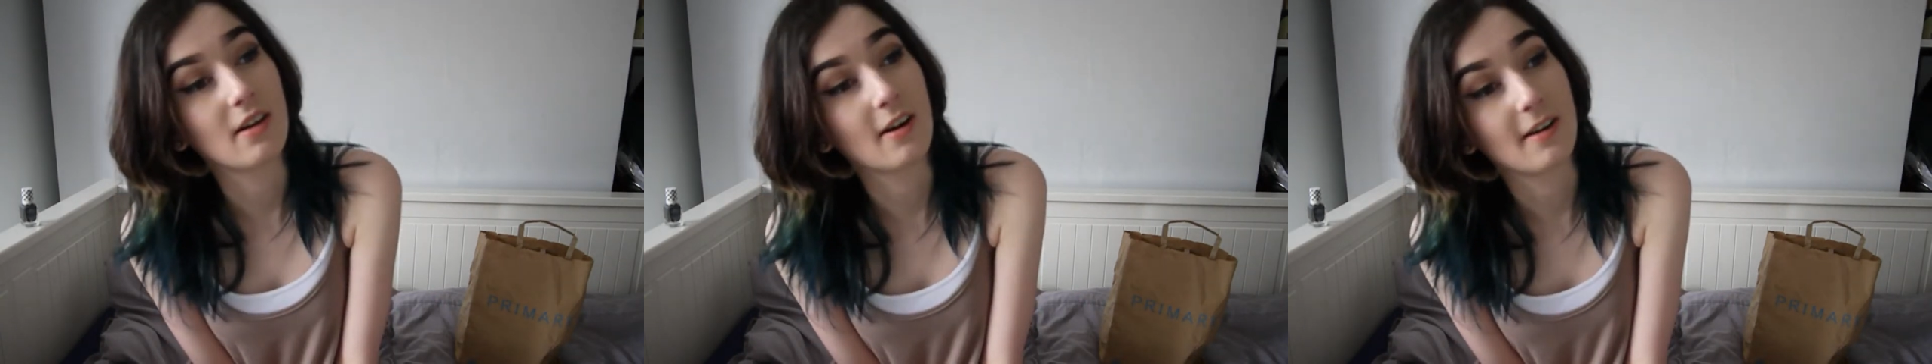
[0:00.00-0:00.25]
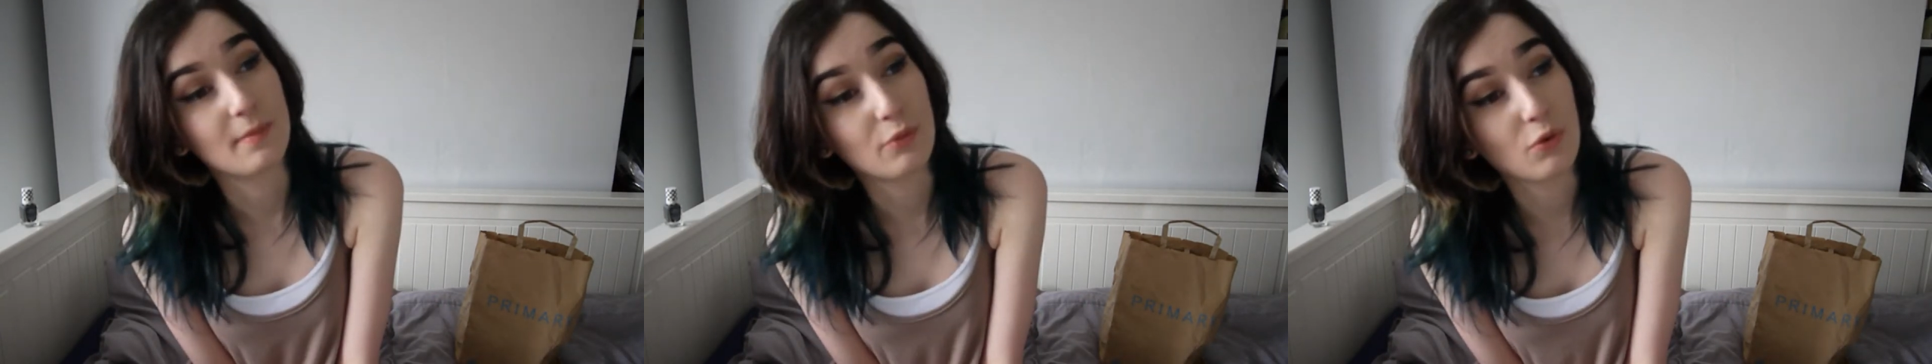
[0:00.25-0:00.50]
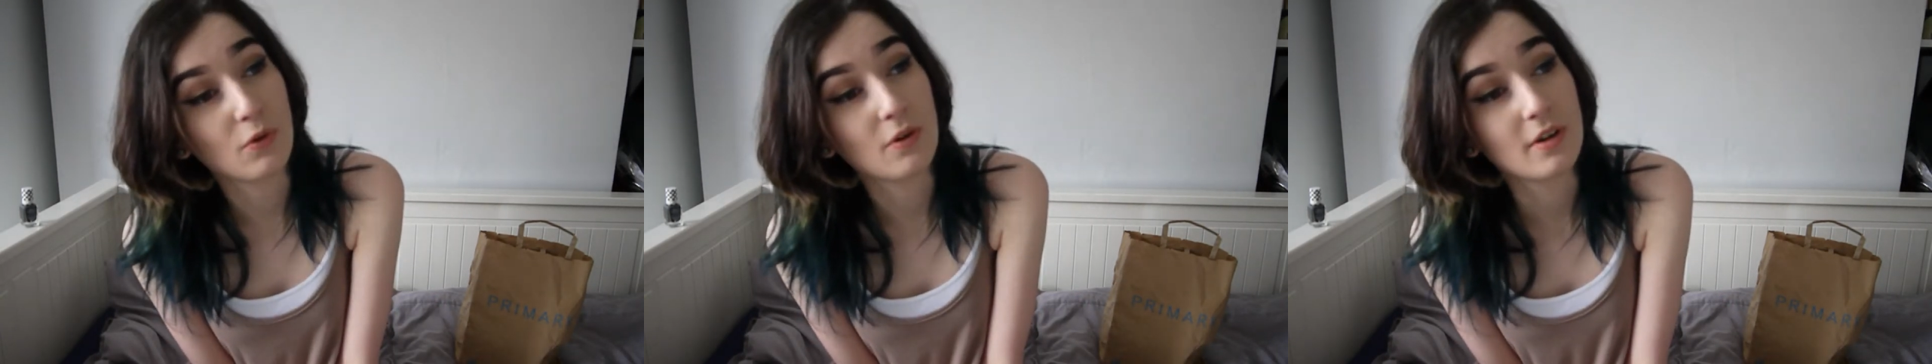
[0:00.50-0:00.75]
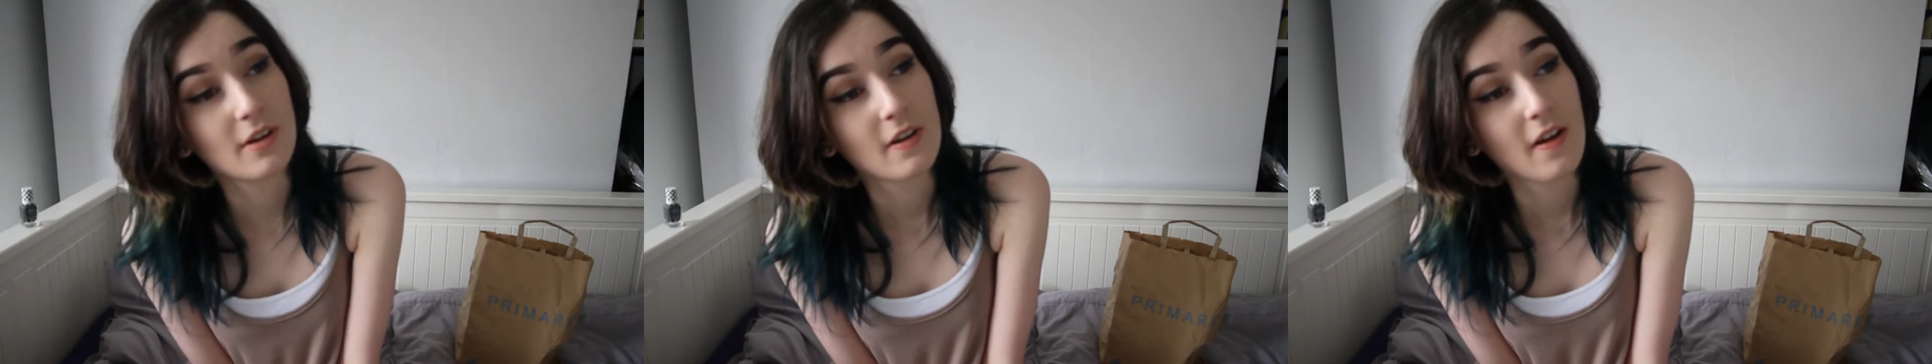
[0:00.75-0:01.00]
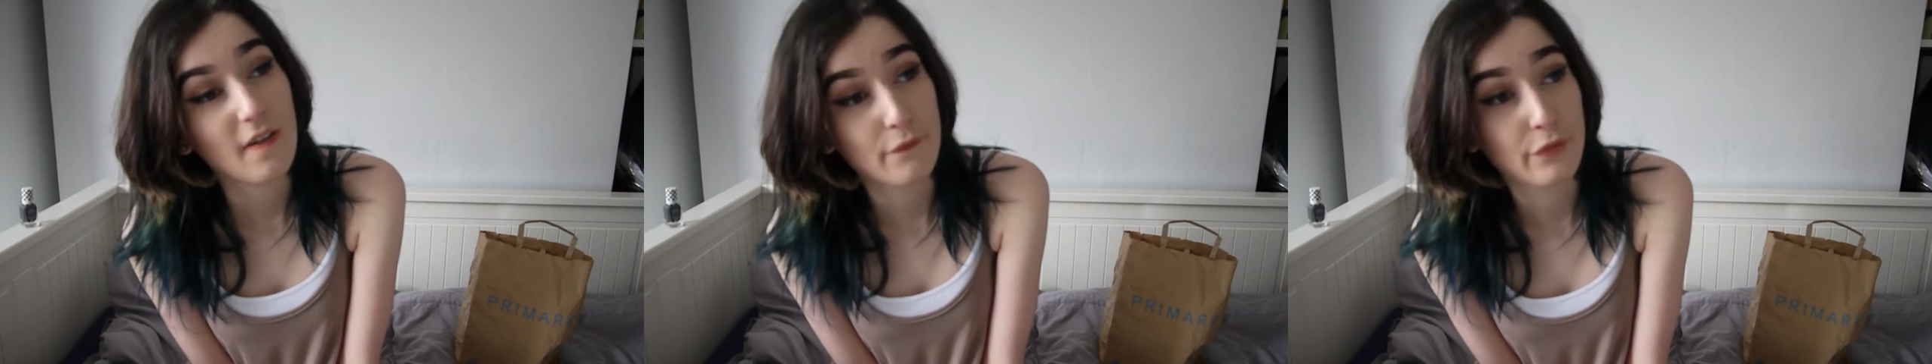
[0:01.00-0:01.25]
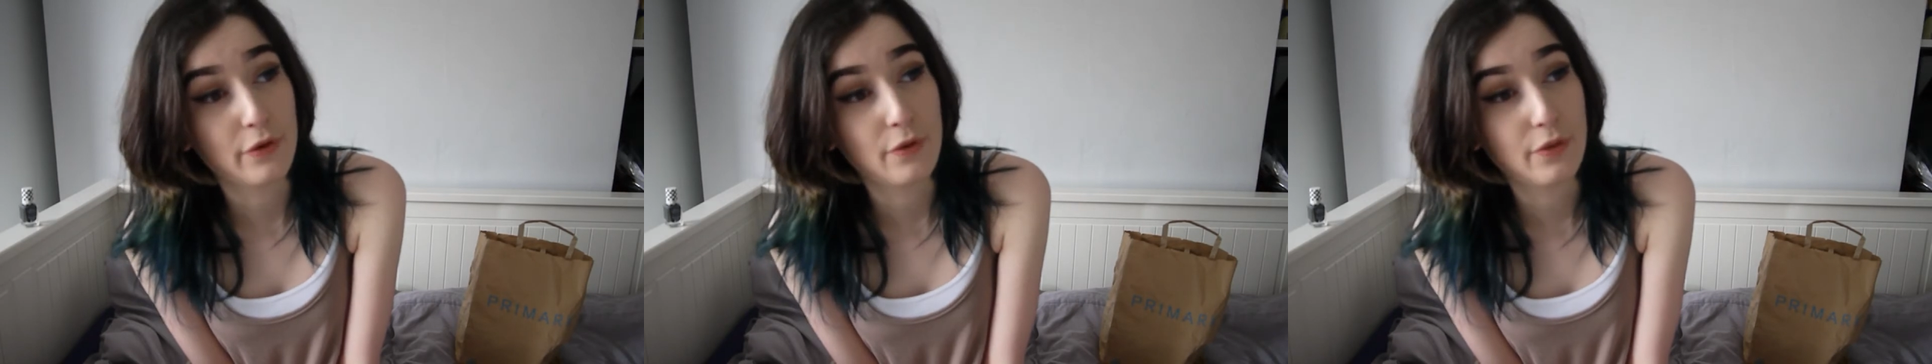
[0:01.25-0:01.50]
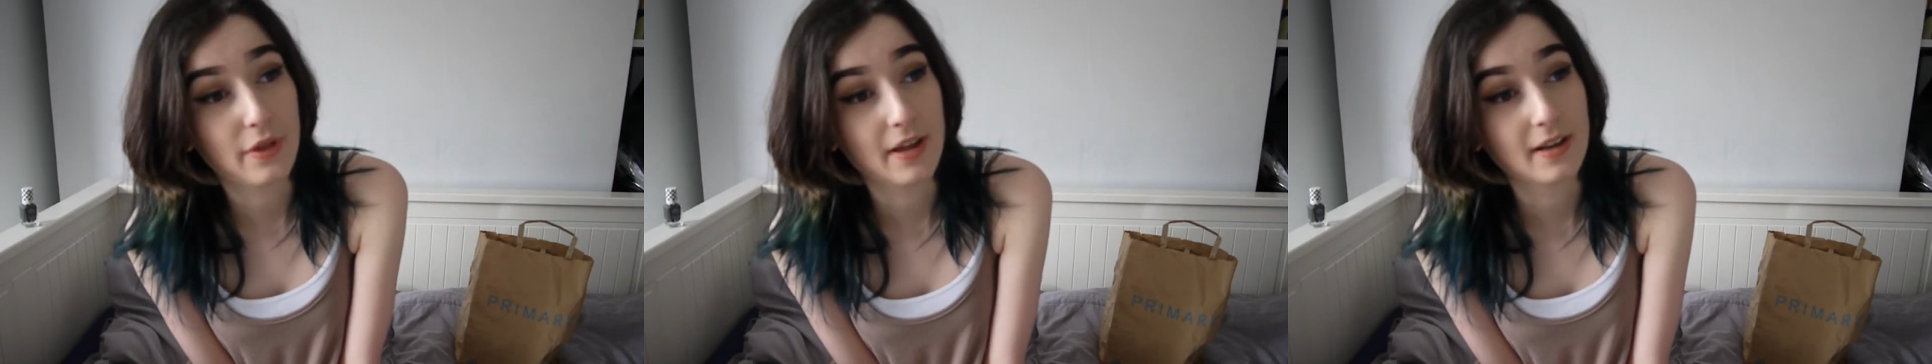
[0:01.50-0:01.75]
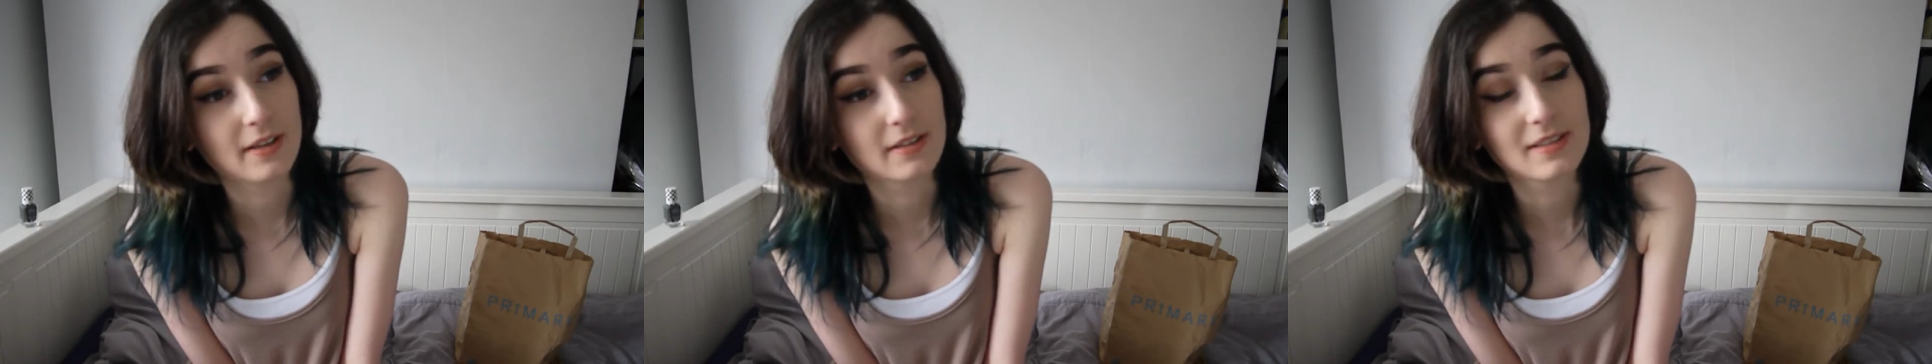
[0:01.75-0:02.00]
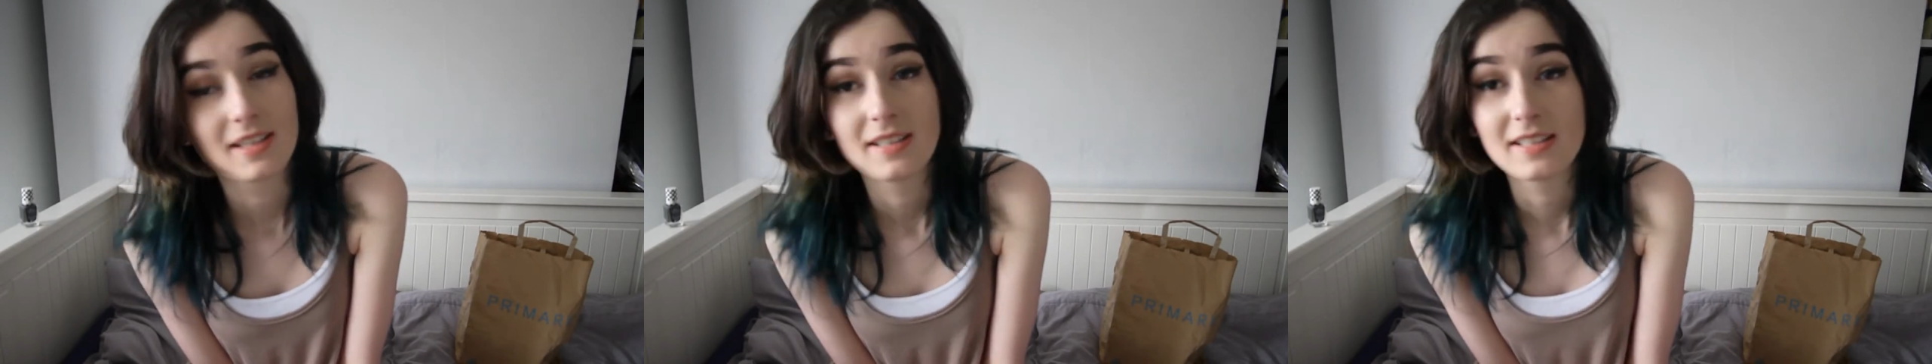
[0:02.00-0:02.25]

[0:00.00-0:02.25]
I bought a few things.